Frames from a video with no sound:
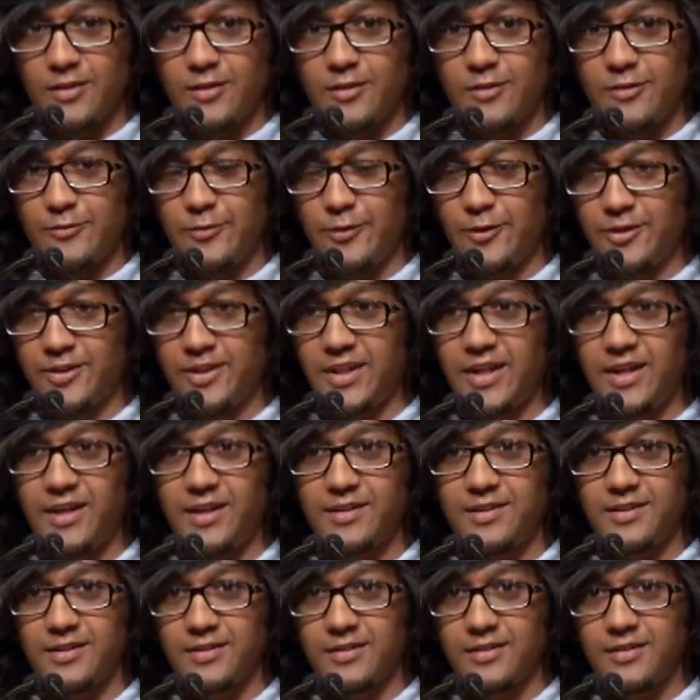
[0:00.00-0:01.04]
For
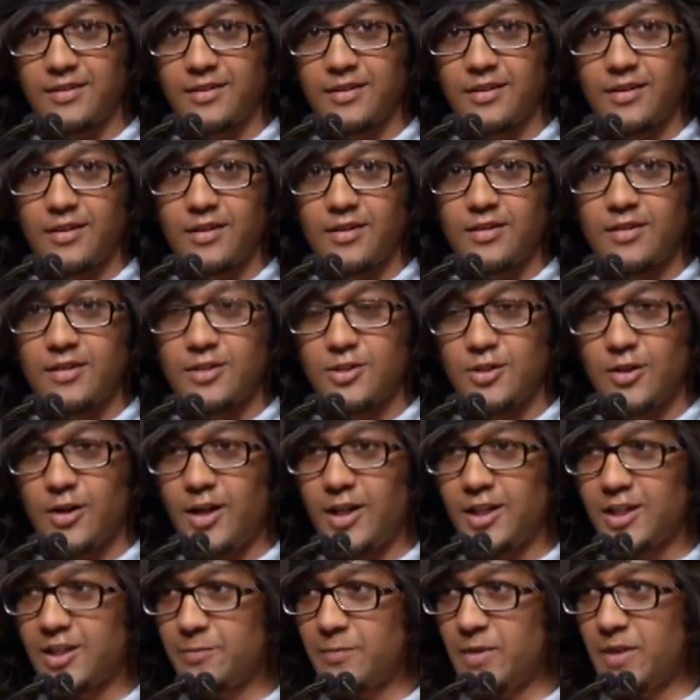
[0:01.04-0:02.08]
that, to
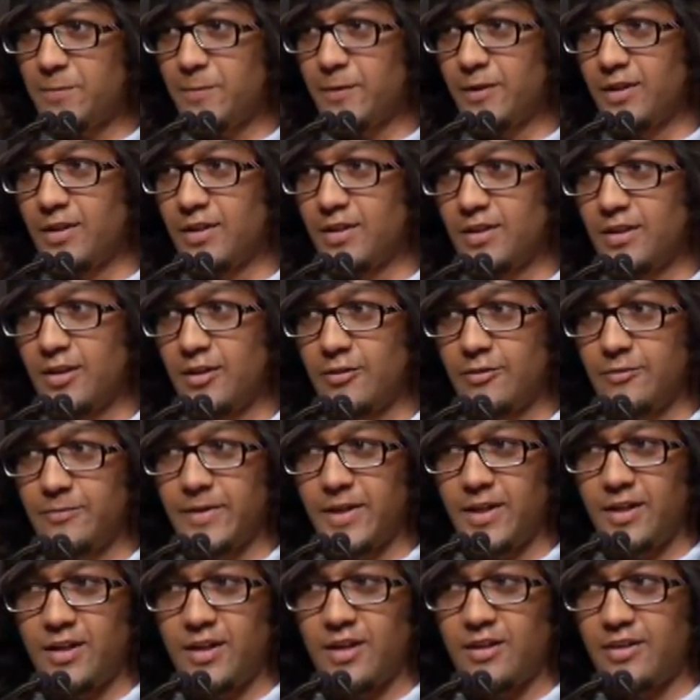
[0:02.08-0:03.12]
all the people who've
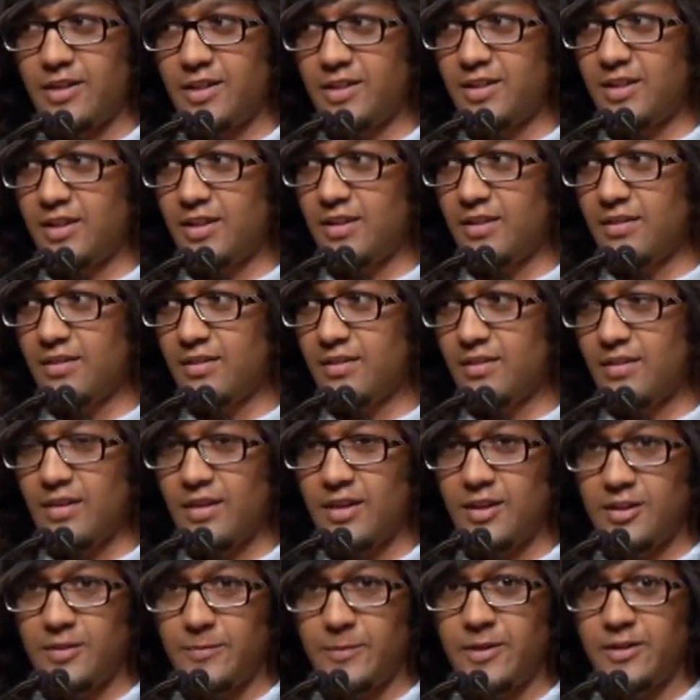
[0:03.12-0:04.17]
made RIT
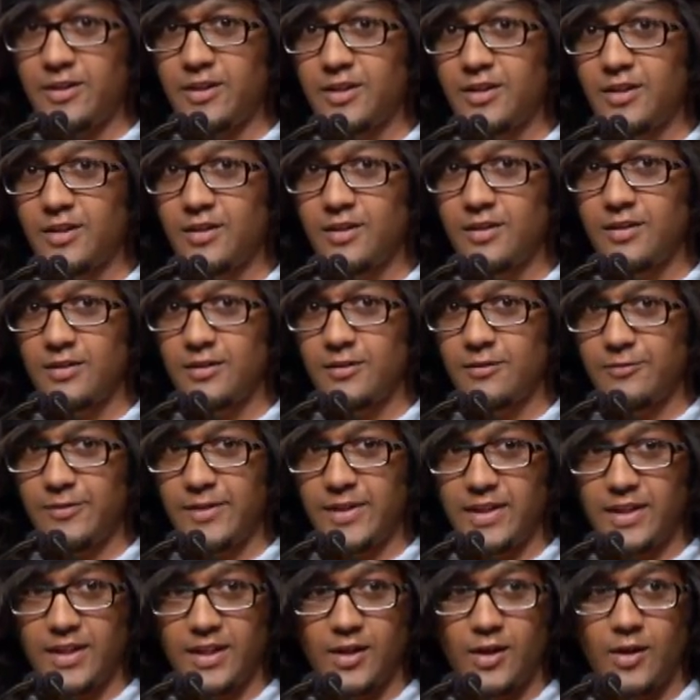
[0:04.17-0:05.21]
and America feel
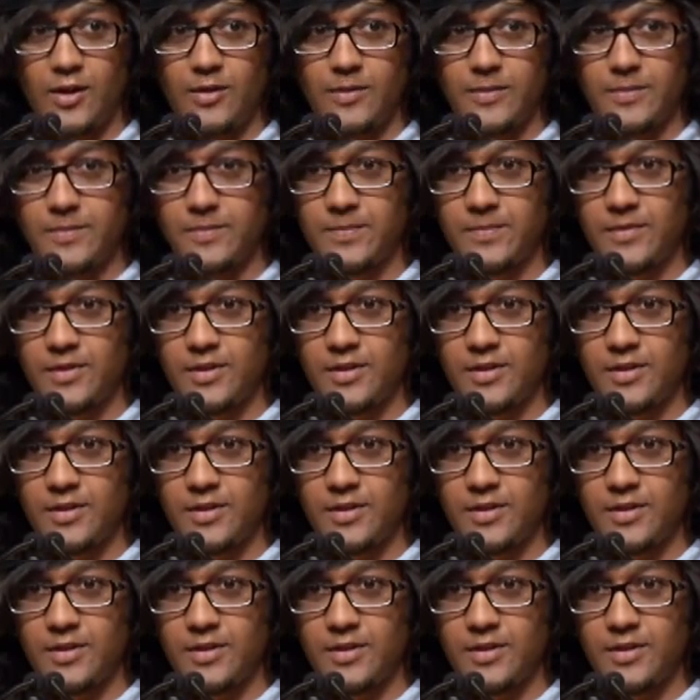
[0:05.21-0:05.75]
like home,